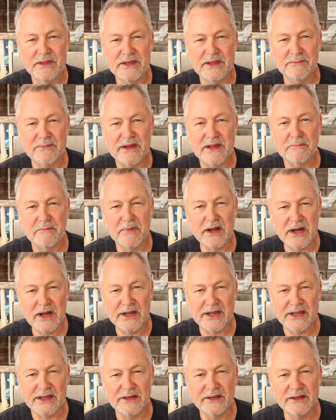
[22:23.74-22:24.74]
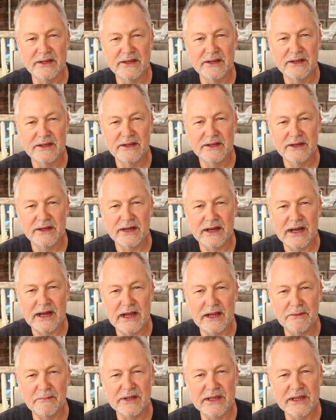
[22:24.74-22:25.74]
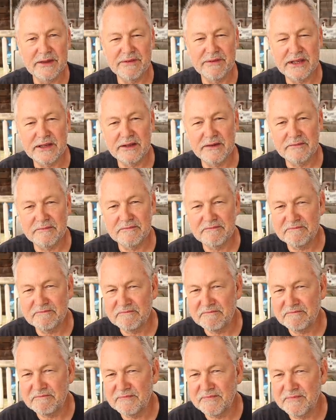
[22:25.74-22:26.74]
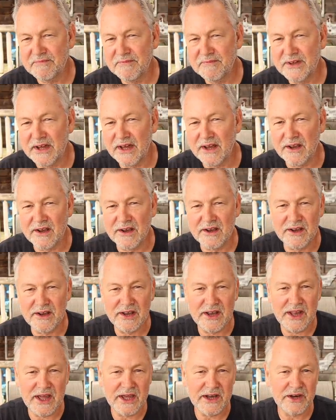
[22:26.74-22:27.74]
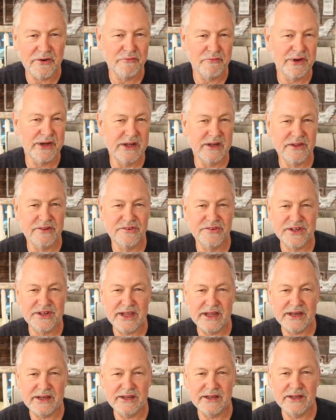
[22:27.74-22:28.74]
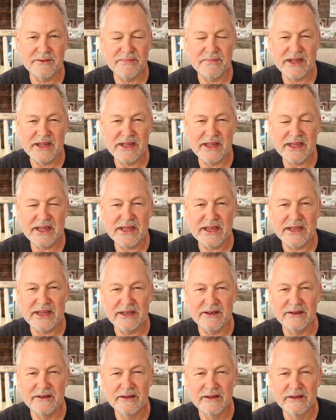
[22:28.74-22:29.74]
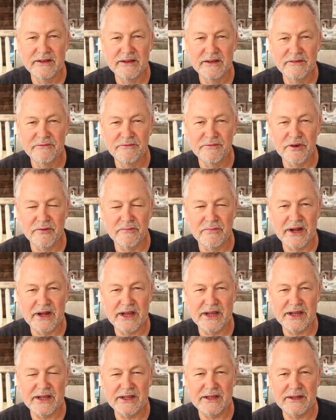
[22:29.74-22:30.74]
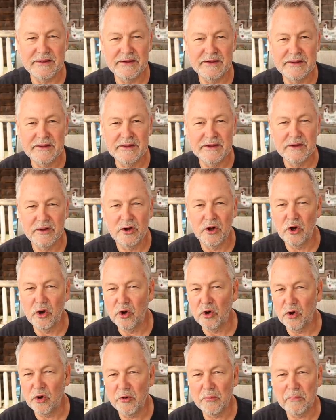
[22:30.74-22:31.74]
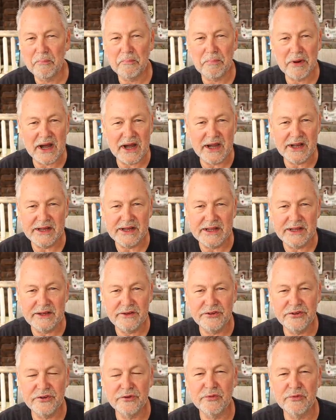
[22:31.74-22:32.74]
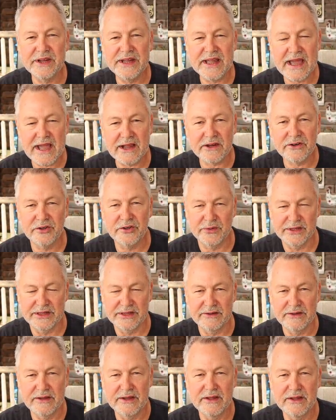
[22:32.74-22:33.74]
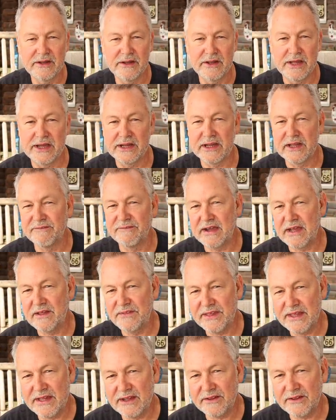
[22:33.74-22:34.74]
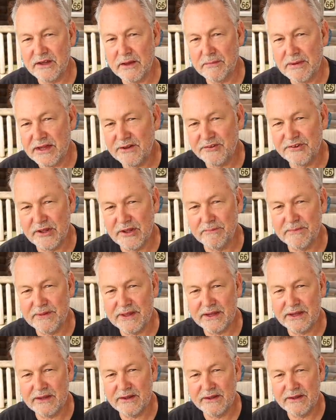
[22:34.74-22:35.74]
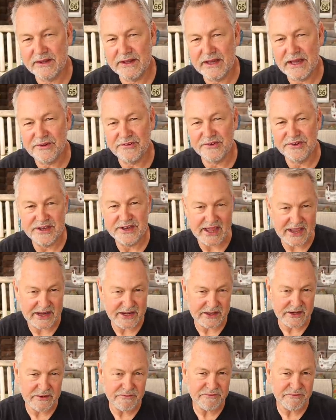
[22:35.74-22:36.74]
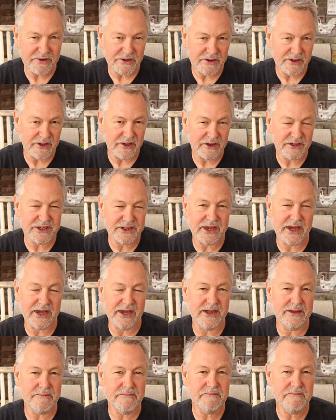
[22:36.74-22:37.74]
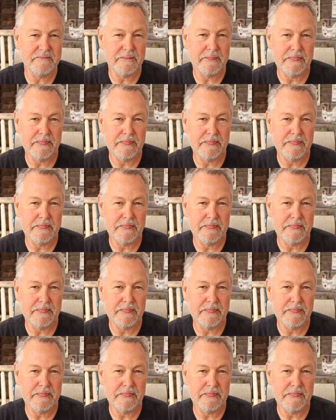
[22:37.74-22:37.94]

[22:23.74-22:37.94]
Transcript: in my mind, I'm giving a lot of real estate in my head for my whole body to react to it. Like if I think about something as negative for a long time,